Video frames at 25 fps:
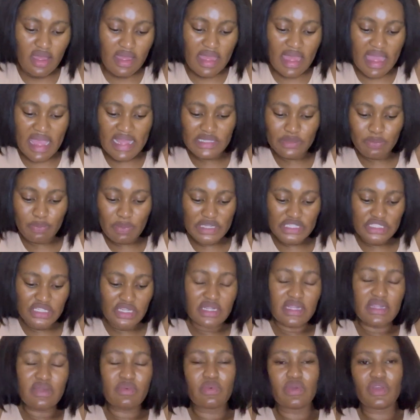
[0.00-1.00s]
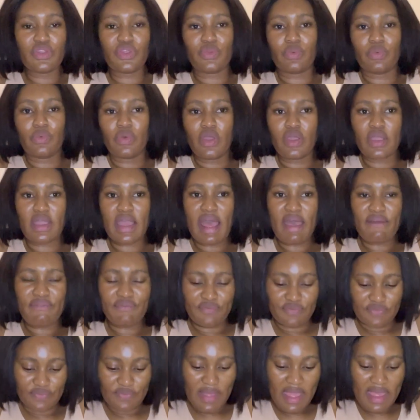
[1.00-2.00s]
especially with work,
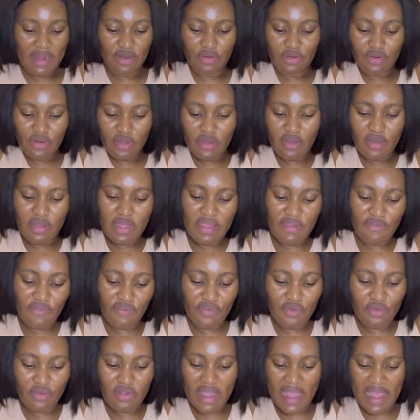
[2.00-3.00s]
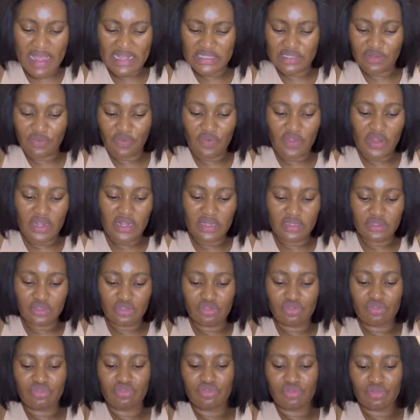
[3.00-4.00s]
I don't know if you guys feel it
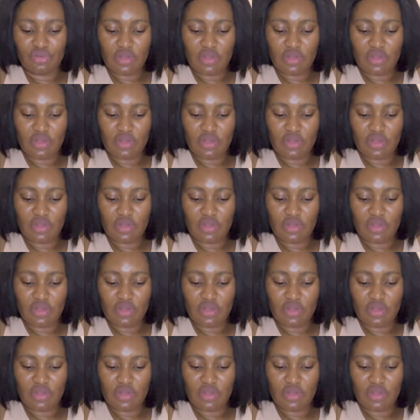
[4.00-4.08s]
too.